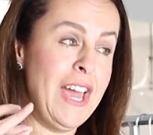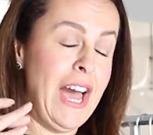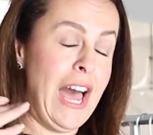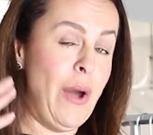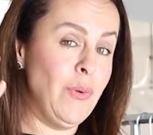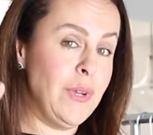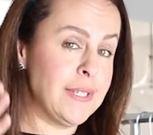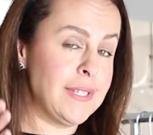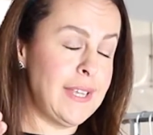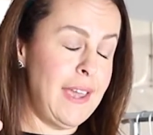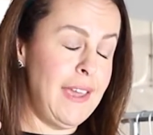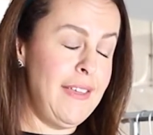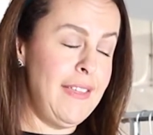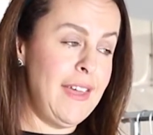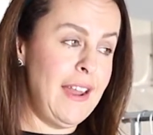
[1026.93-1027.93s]
I will
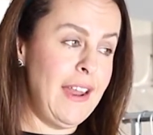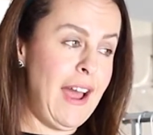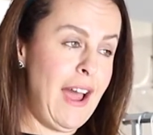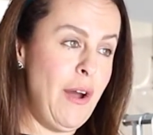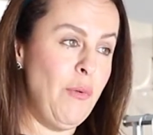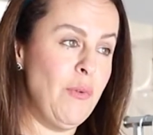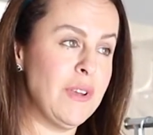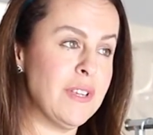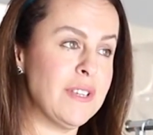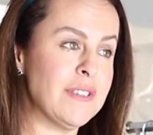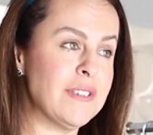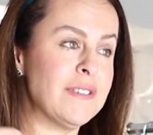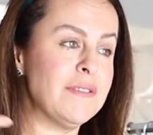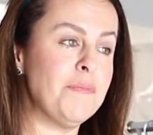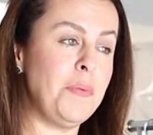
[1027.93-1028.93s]
say that I
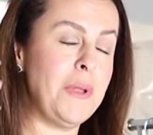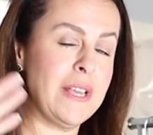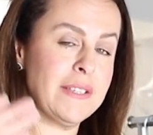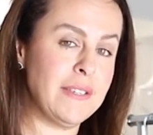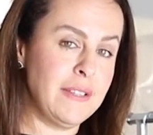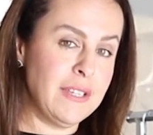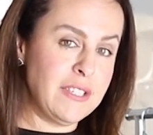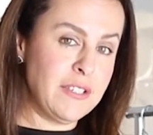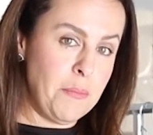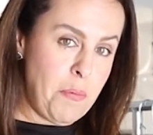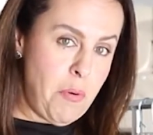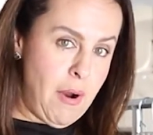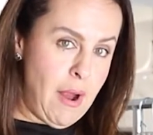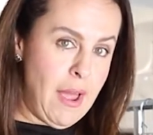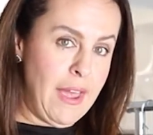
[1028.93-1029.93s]
was pleasantly
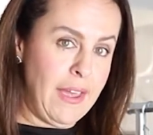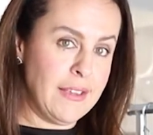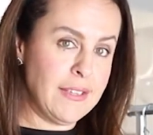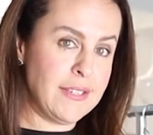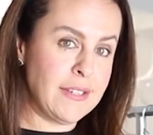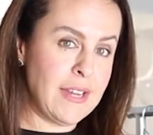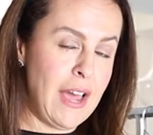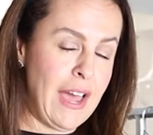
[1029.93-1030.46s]
surprised.